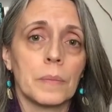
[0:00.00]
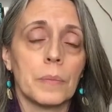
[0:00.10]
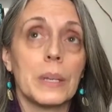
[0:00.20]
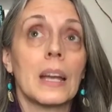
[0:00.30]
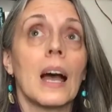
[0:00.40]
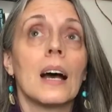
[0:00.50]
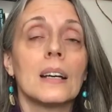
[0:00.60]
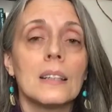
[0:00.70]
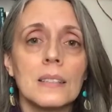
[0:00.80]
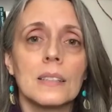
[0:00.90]

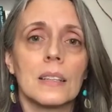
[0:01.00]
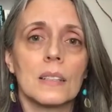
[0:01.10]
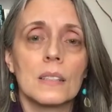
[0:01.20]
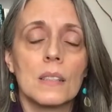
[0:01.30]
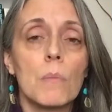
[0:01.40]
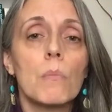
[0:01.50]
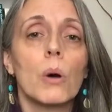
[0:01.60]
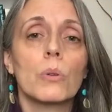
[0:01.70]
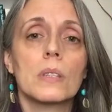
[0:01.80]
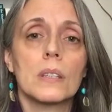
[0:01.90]
because it's the
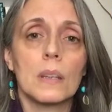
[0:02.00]
most